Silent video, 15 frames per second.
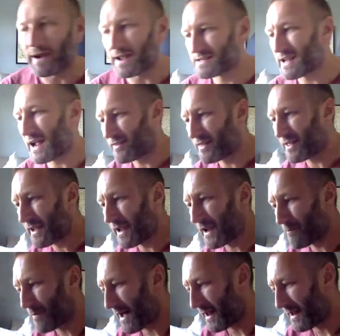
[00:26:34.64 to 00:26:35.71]
started thinking
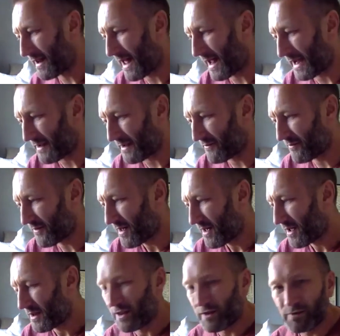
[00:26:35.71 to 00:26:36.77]
about a live.
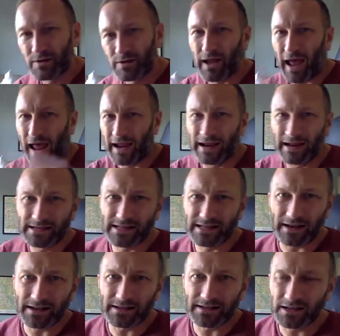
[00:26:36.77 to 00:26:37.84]

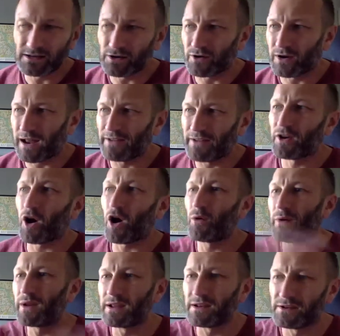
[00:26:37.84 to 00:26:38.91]
EastEnders had done live.
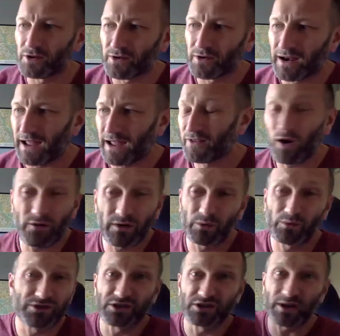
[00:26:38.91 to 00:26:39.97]
Corrie had done live. Corrie
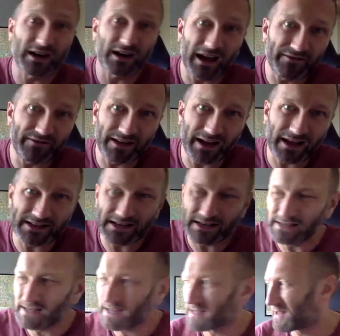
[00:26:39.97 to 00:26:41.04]
was doing live in
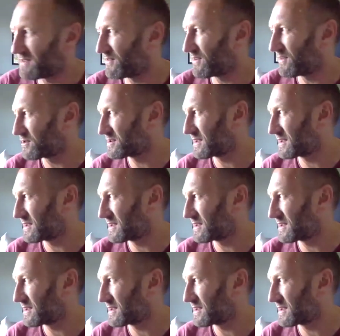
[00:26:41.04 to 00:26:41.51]
1960, for God's